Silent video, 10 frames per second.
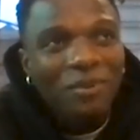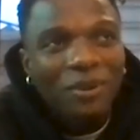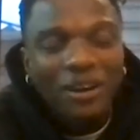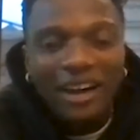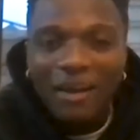
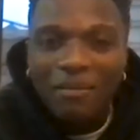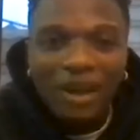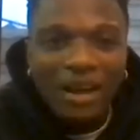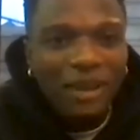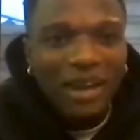But
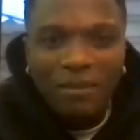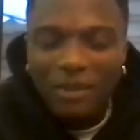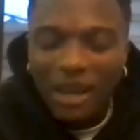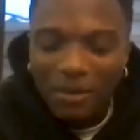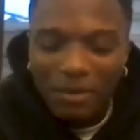
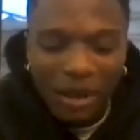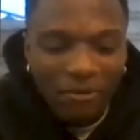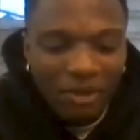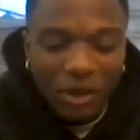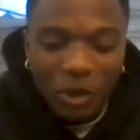
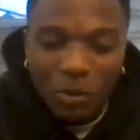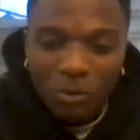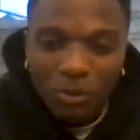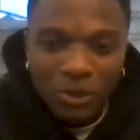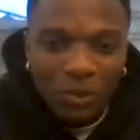I'm very
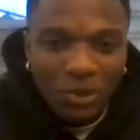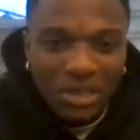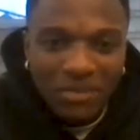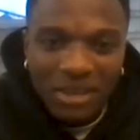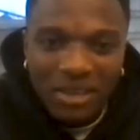open to
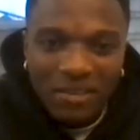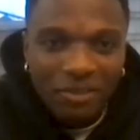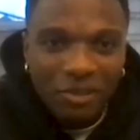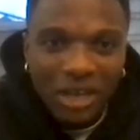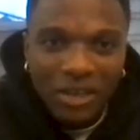whatever they
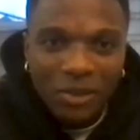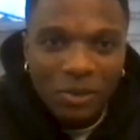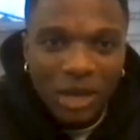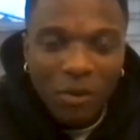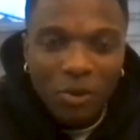feel like
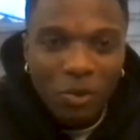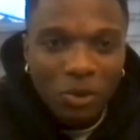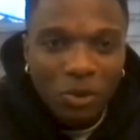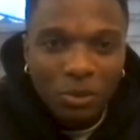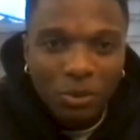doing. I would
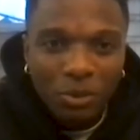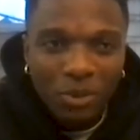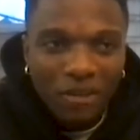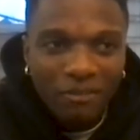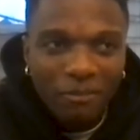always support
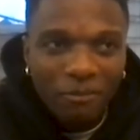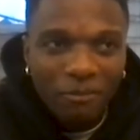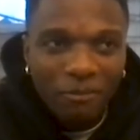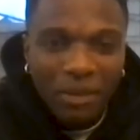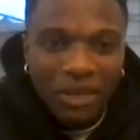my
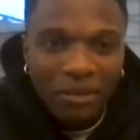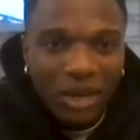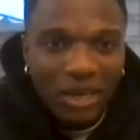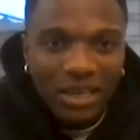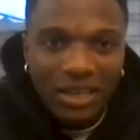family,
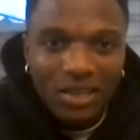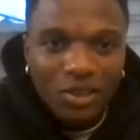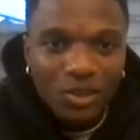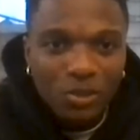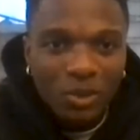my
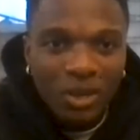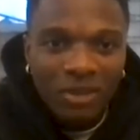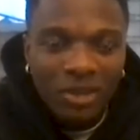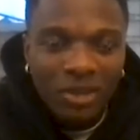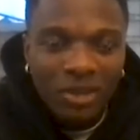kids, to
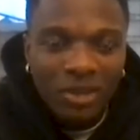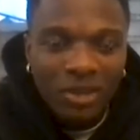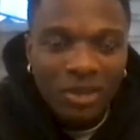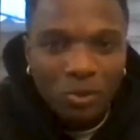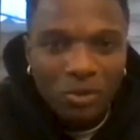whatever they want to do.